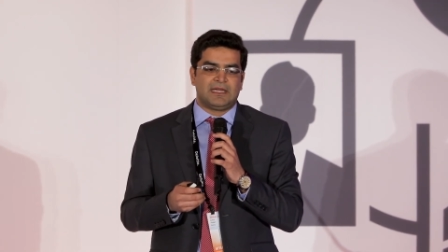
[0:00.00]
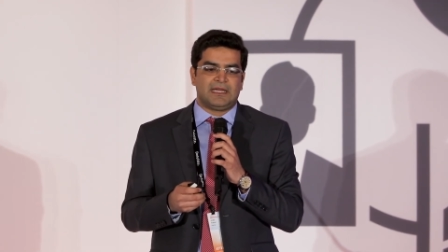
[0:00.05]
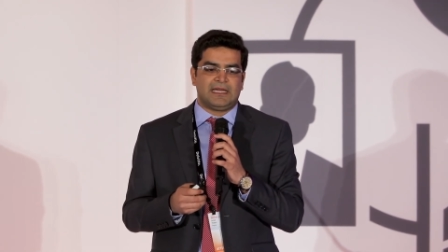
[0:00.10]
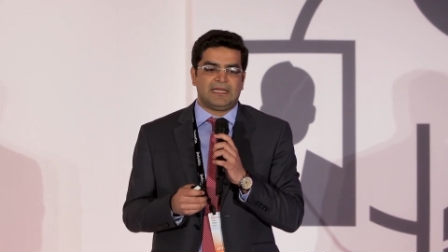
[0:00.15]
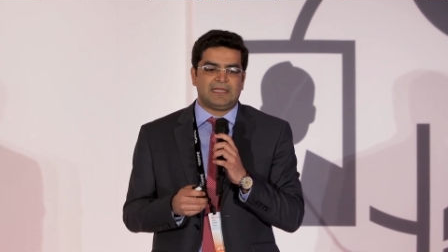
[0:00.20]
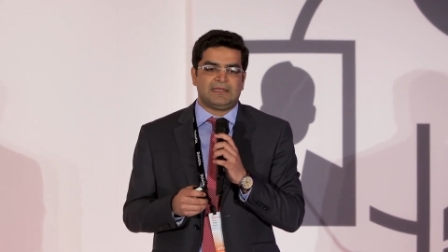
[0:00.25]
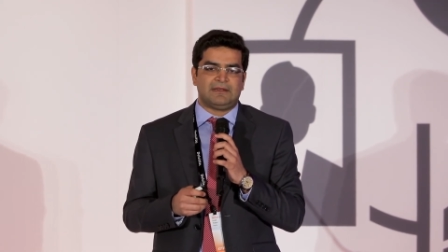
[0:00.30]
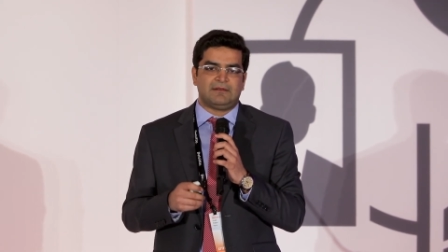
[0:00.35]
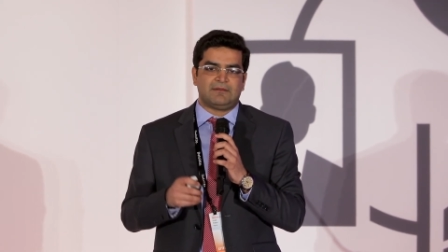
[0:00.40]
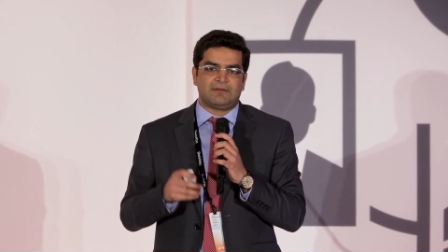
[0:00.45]

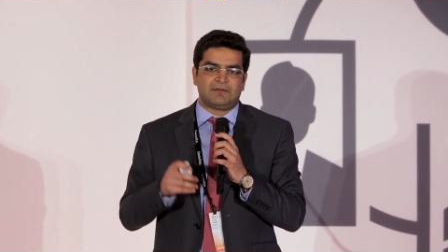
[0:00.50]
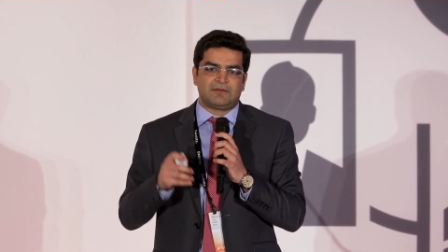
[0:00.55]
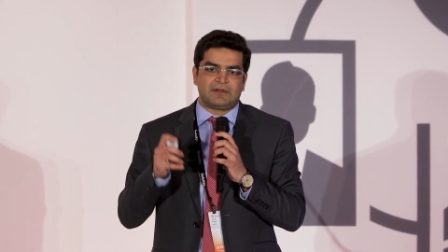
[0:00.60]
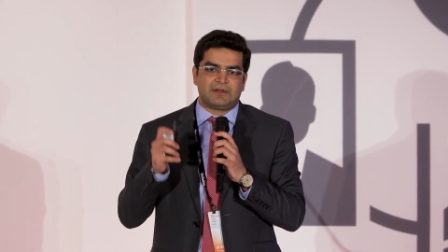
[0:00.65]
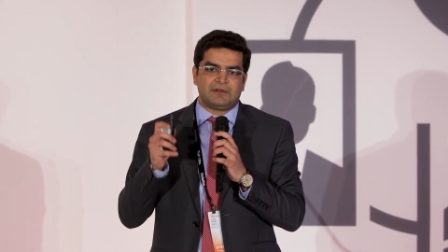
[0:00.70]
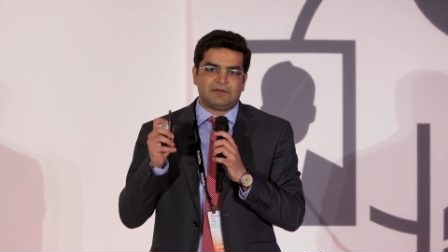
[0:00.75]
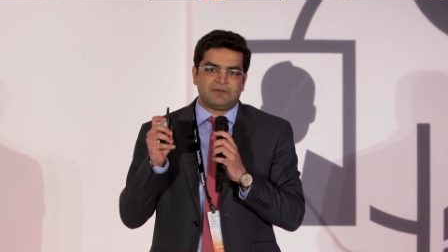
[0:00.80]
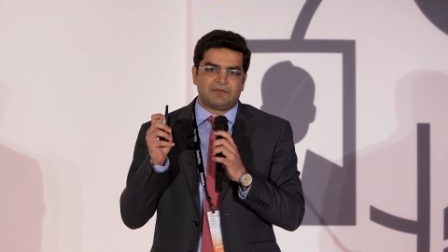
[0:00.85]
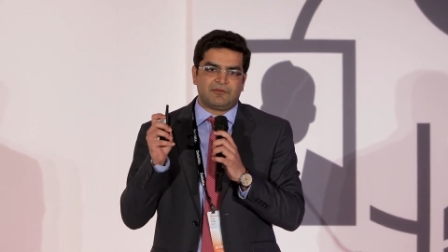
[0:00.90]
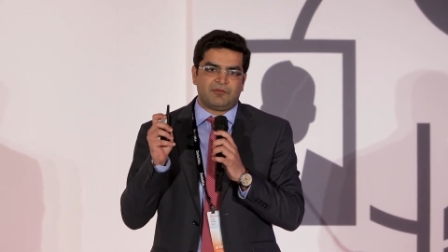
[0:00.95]
and
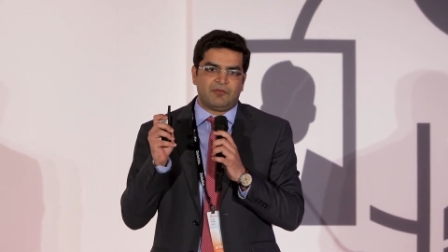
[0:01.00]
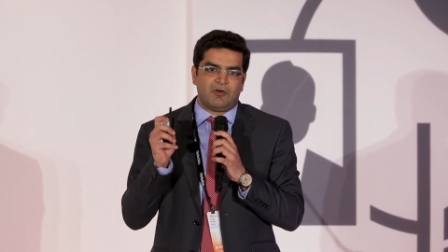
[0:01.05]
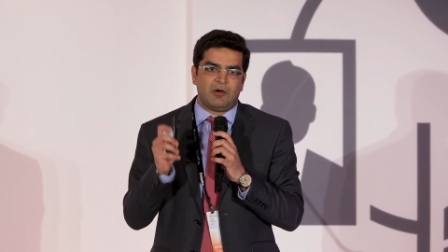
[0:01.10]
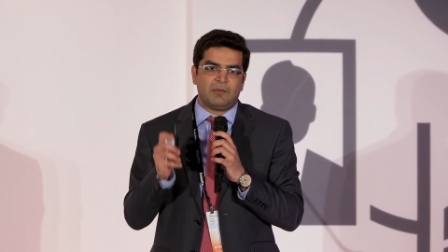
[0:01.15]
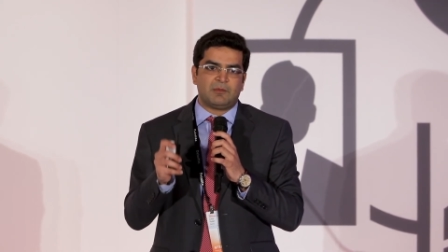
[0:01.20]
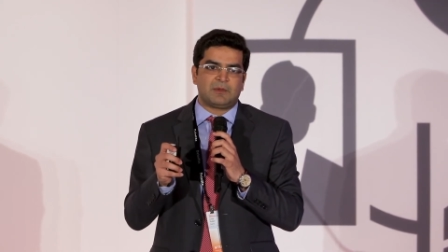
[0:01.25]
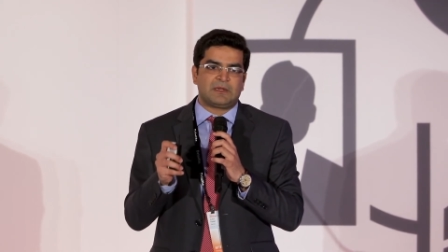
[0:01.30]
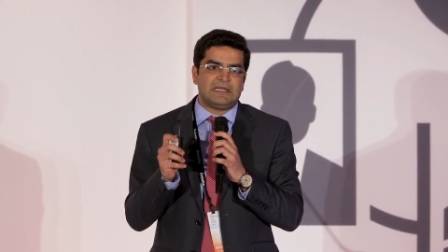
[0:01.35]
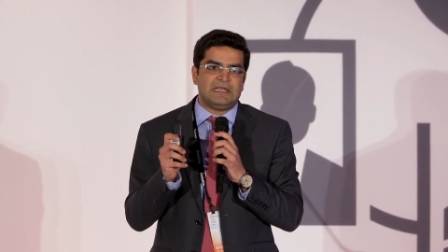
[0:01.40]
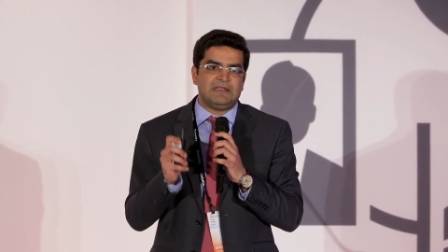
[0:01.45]

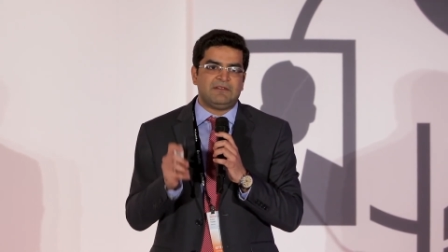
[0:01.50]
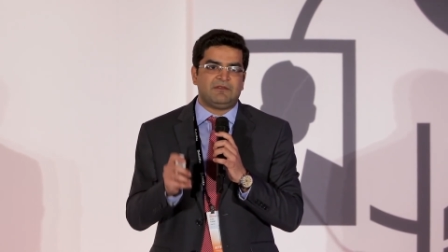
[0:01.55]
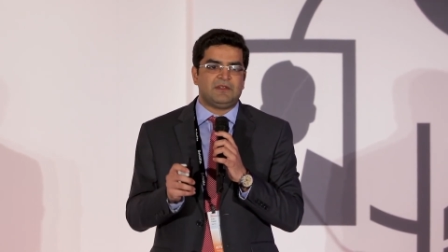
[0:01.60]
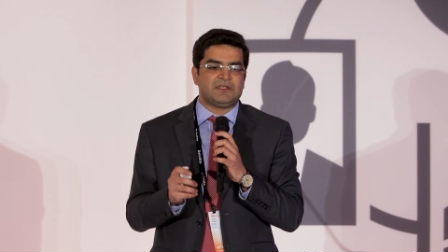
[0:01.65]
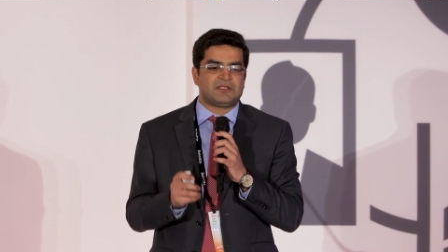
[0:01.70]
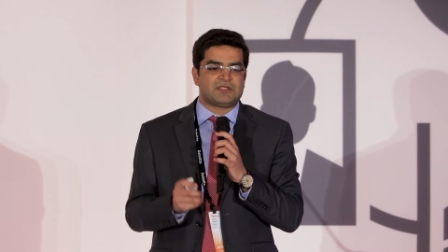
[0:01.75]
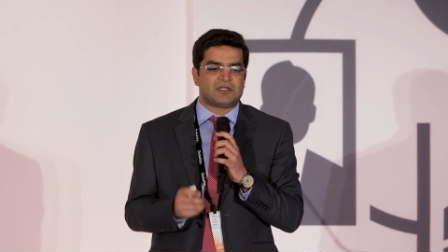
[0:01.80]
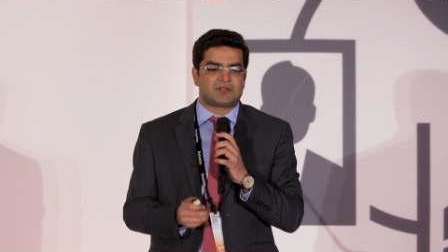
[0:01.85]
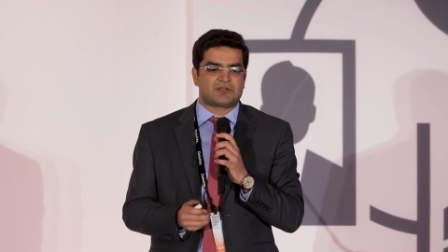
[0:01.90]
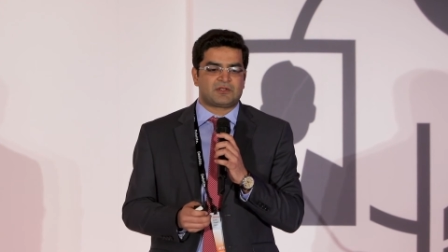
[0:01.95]
form key
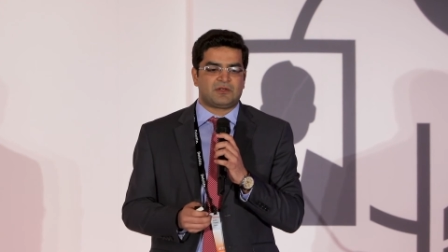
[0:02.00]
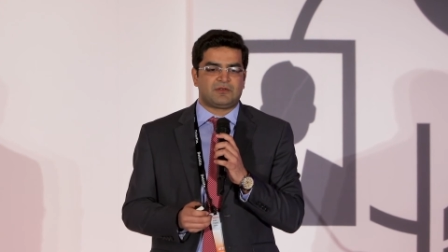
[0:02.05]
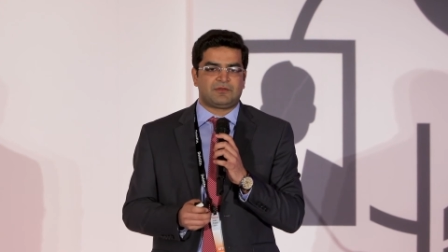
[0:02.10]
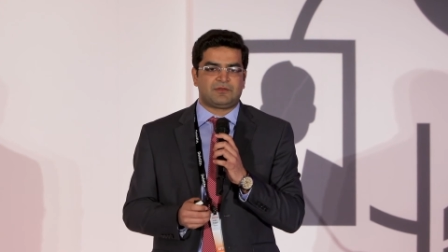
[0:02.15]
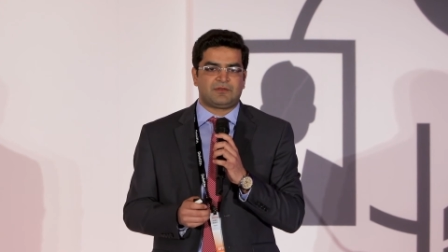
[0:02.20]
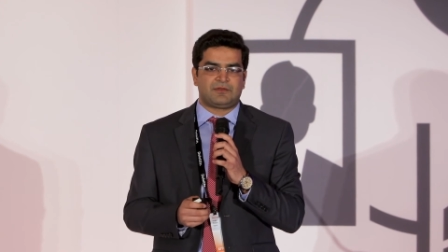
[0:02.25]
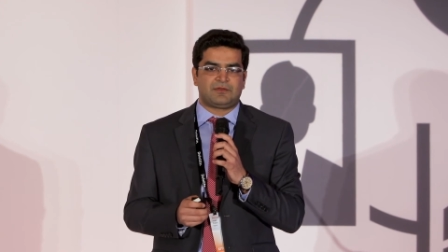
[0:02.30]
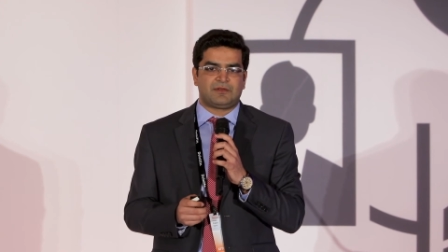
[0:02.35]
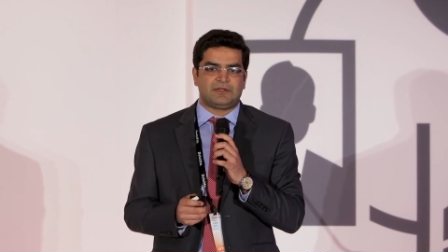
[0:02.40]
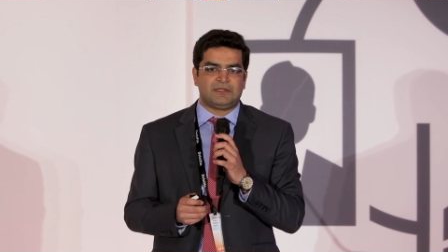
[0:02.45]
features
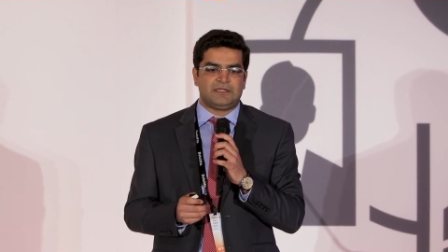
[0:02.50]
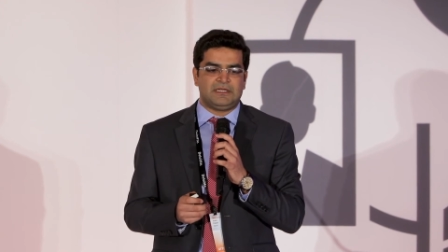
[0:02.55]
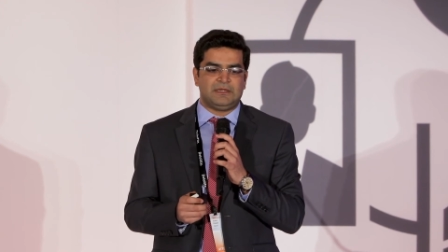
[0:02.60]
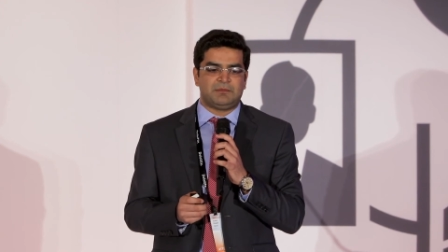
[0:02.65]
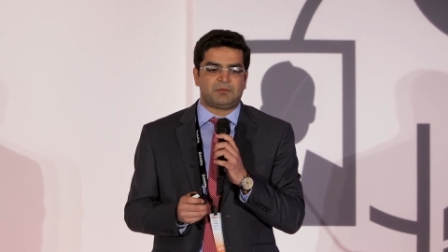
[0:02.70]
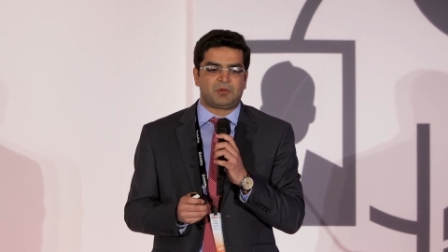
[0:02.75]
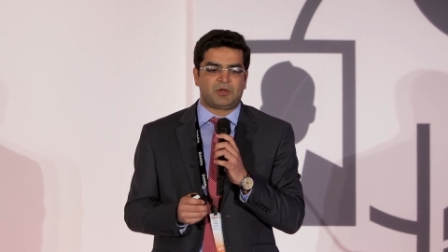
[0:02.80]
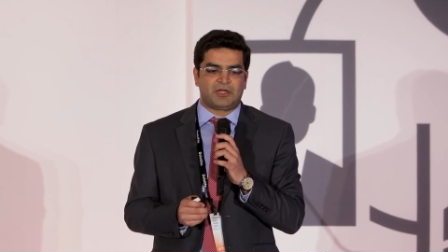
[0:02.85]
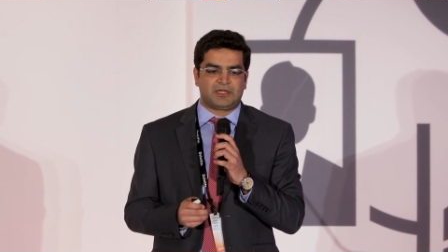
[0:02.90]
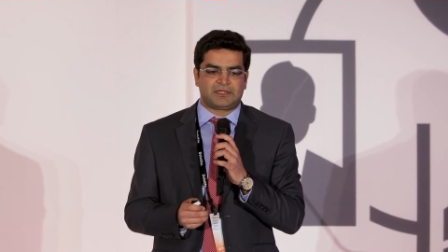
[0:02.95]
of the
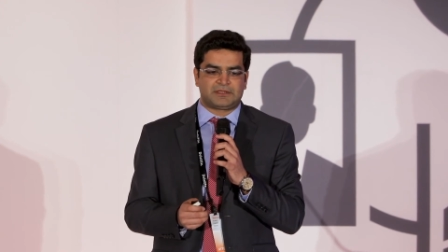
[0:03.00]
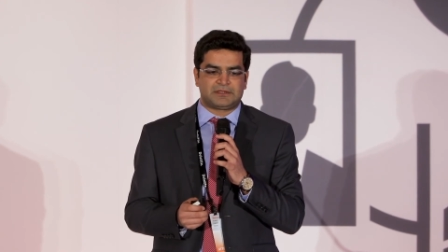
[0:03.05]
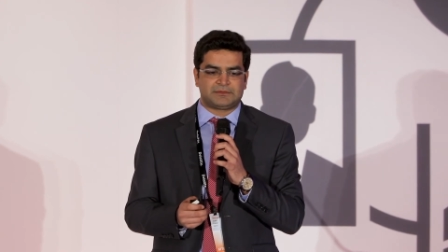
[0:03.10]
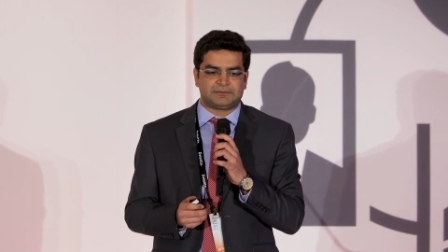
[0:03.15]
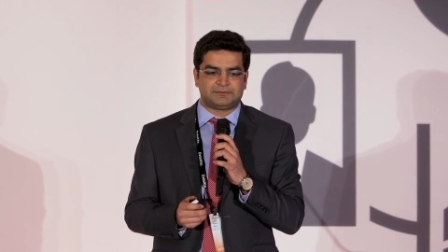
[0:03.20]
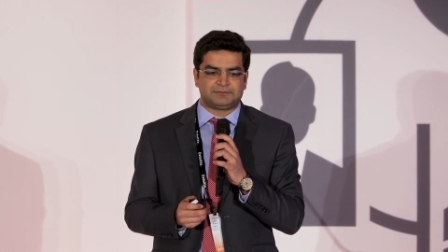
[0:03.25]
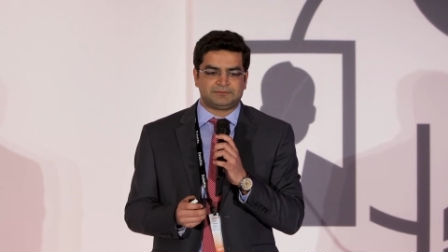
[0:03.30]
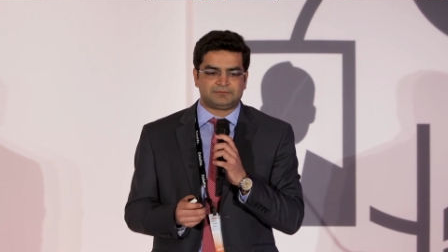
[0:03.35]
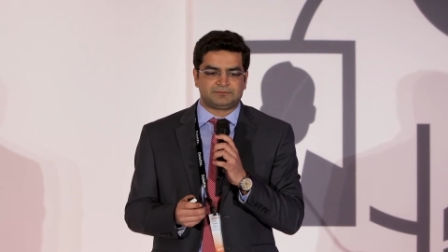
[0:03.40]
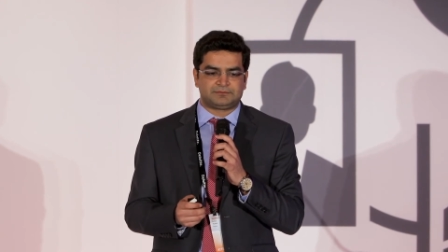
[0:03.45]
product.